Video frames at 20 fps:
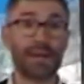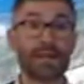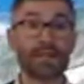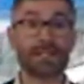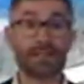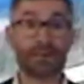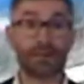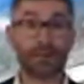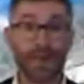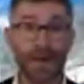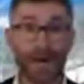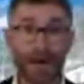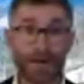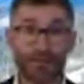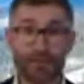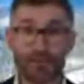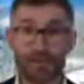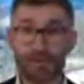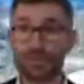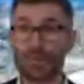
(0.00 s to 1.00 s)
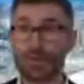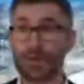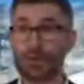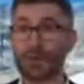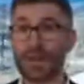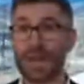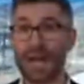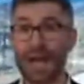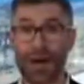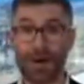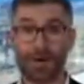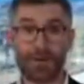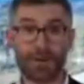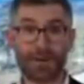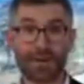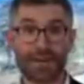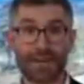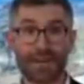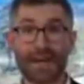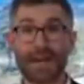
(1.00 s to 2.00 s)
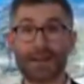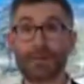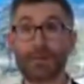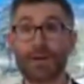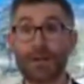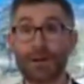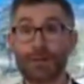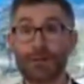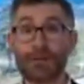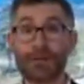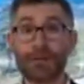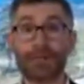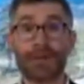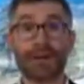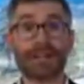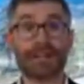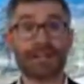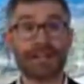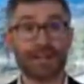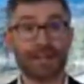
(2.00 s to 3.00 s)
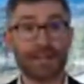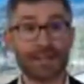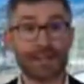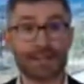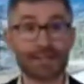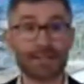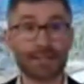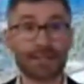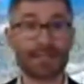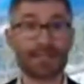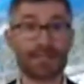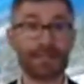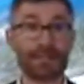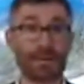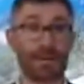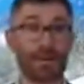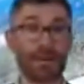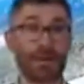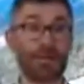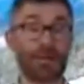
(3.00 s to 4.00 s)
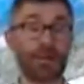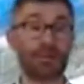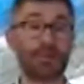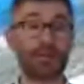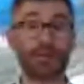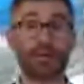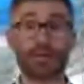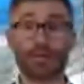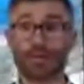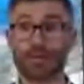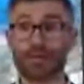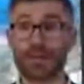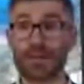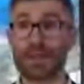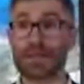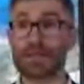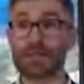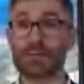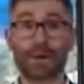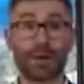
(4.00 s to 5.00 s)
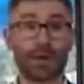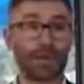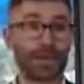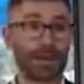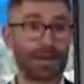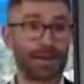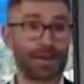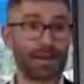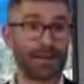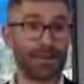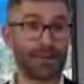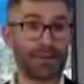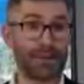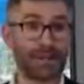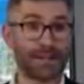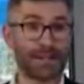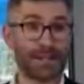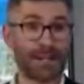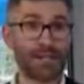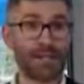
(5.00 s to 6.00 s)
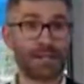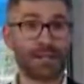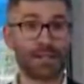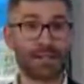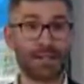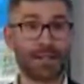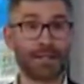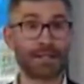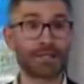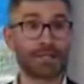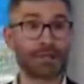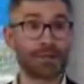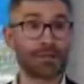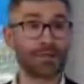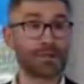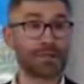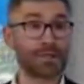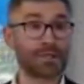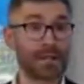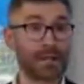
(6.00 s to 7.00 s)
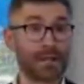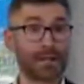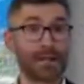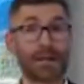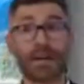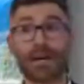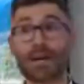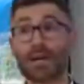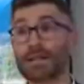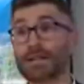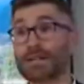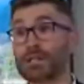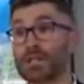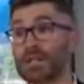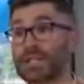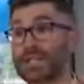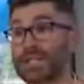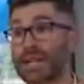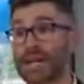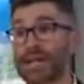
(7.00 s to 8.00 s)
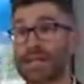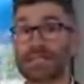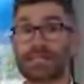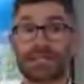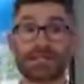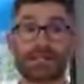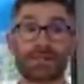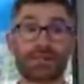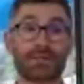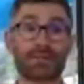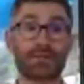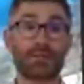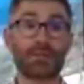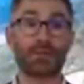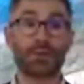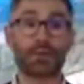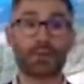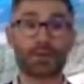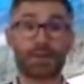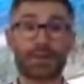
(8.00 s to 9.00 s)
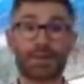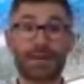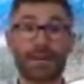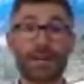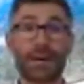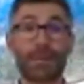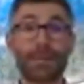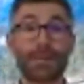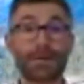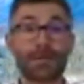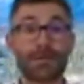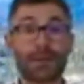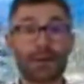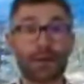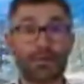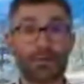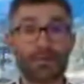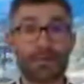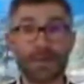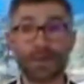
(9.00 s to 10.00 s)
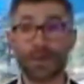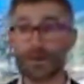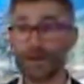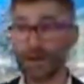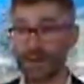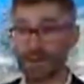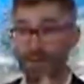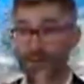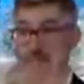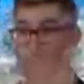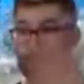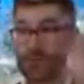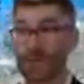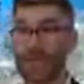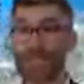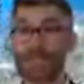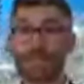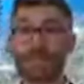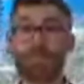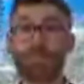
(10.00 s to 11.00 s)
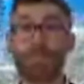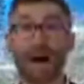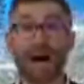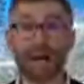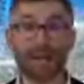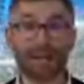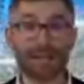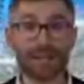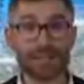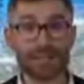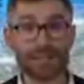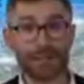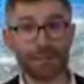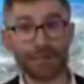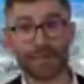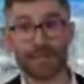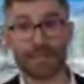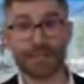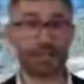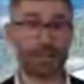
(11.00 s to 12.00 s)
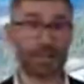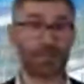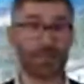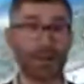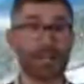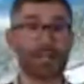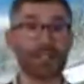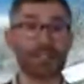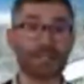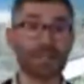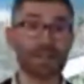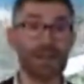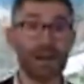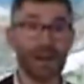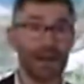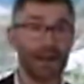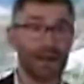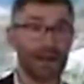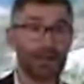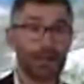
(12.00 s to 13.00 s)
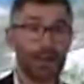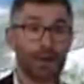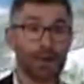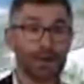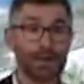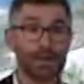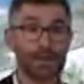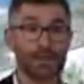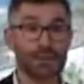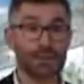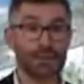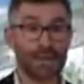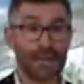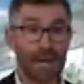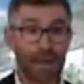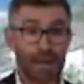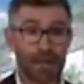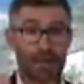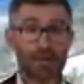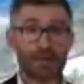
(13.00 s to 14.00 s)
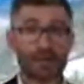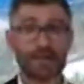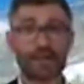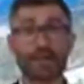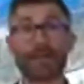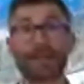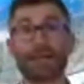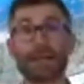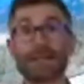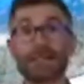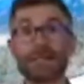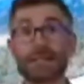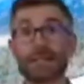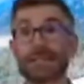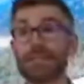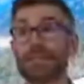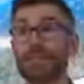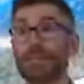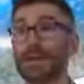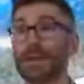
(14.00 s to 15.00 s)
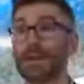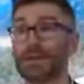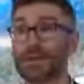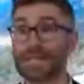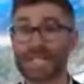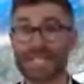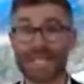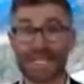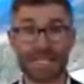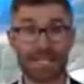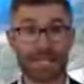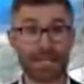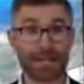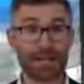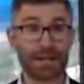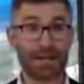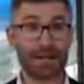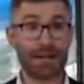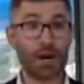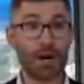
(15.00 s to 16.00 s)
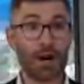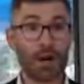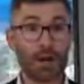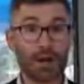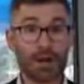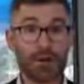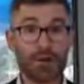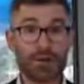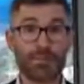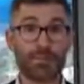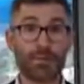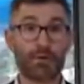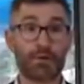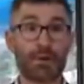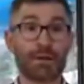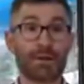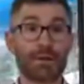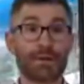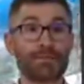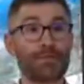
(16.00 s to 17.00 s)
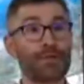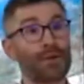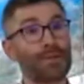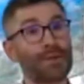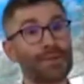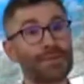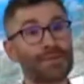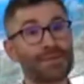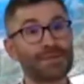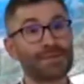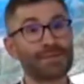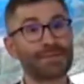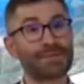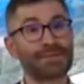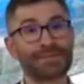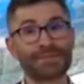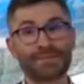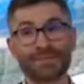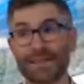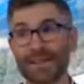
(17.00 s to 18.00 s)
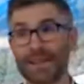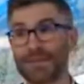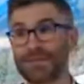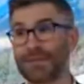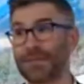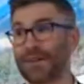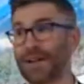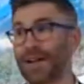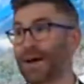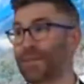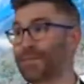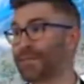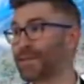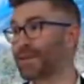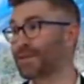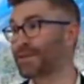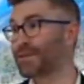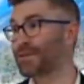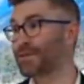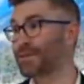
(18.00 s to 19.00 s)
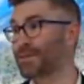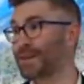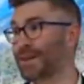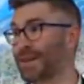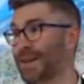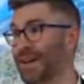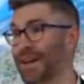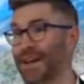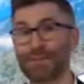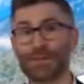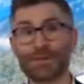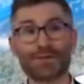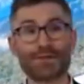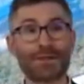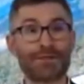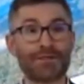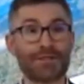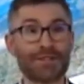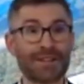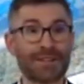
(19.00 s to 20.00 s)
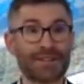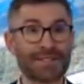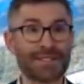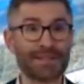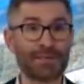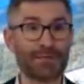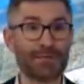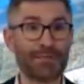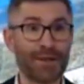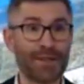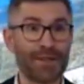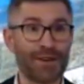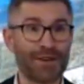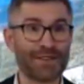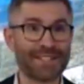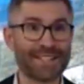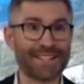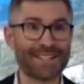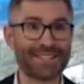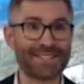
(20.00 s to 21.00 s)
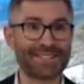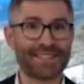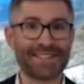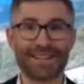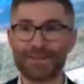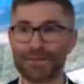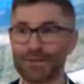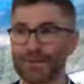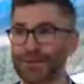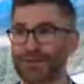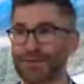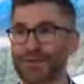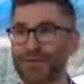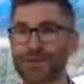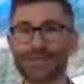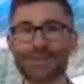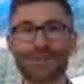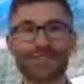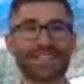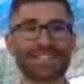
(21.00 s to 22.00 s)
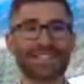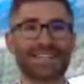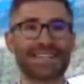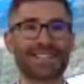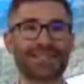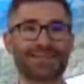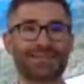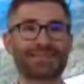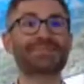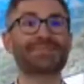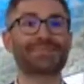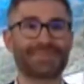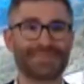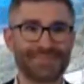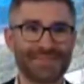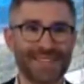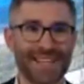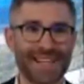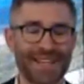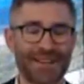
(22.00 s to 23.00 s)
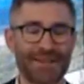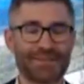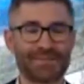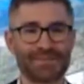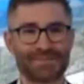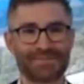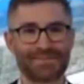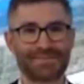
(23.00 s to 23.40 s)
So we have to do more now, and we can only do that in an interdisciplinary approach. And that's why I think organizations and institutions like the Digital Science Center are so important, because you have the greatest minds of this generation working together in an interdisciplinary setting on those burning problems. And I'm very happy to be able to have shared some of my thoughts here, and I'm looking forward to our discussion. Thank you.